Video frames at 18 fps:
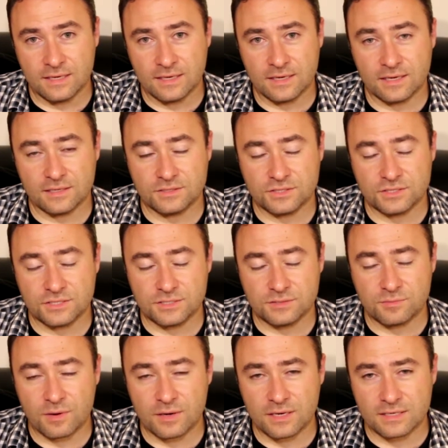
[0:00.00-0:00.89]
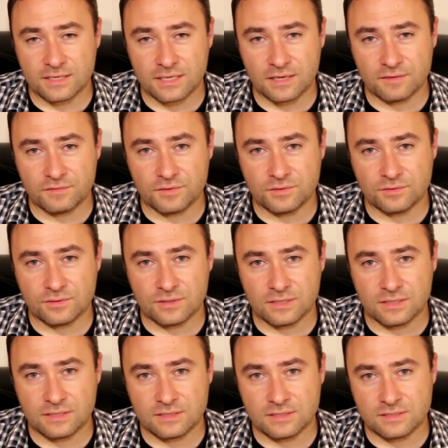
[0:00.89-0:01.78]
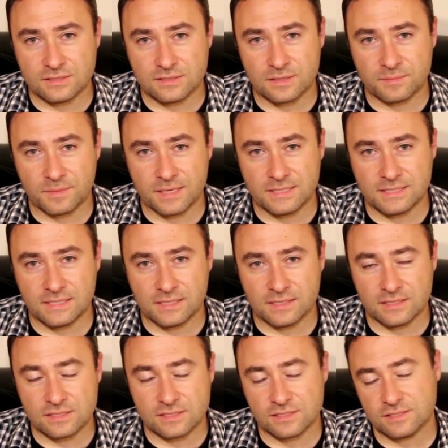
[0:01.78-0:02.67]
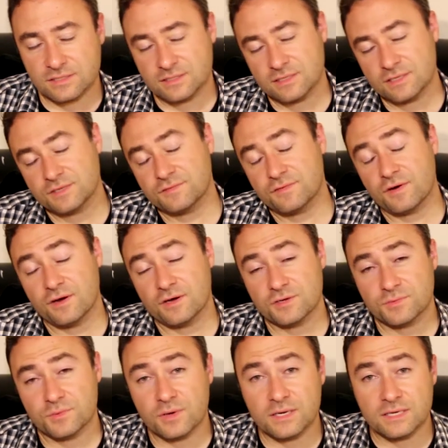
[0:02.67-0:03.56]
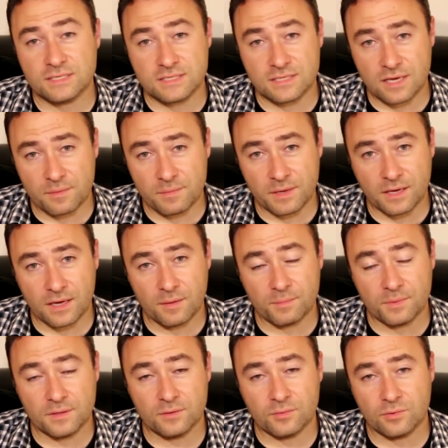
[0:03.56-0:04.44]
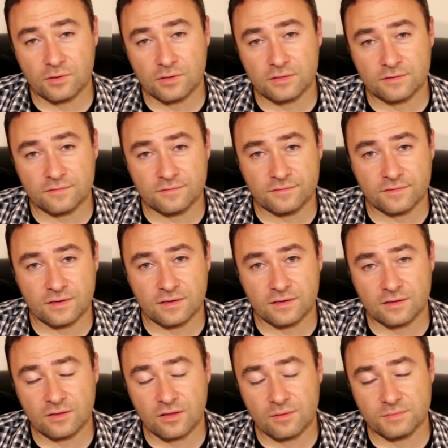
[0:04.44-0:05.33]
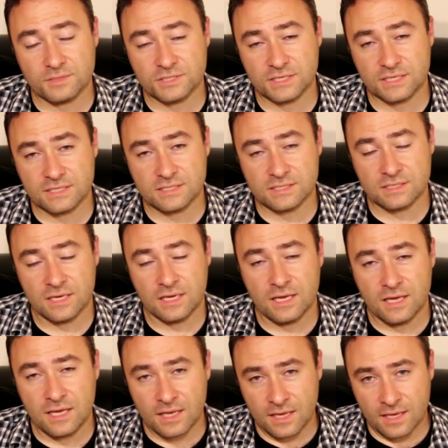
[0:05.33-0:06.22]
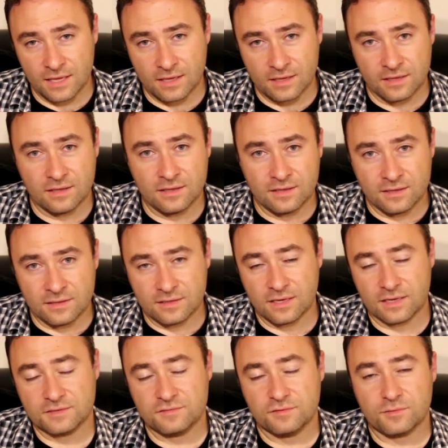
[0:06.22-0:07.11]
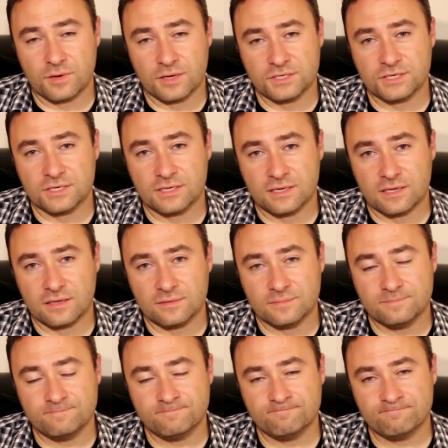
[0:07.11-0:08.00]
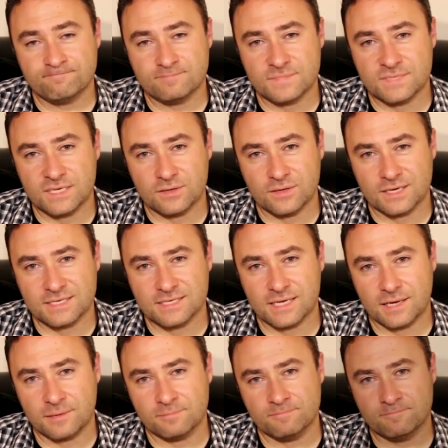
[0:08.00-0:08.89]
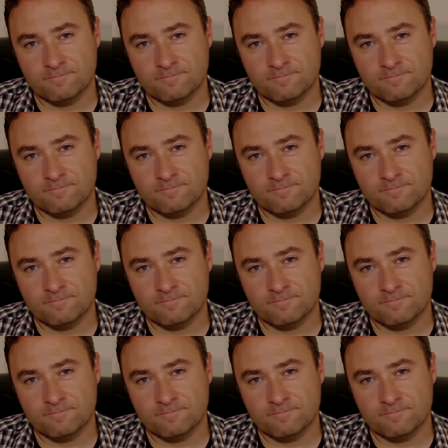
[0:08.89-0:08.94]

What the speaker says: I just wanted to give you some ideas as far as what is coming up in the world of claw machines. Thanks for watching, and I'll see you next time.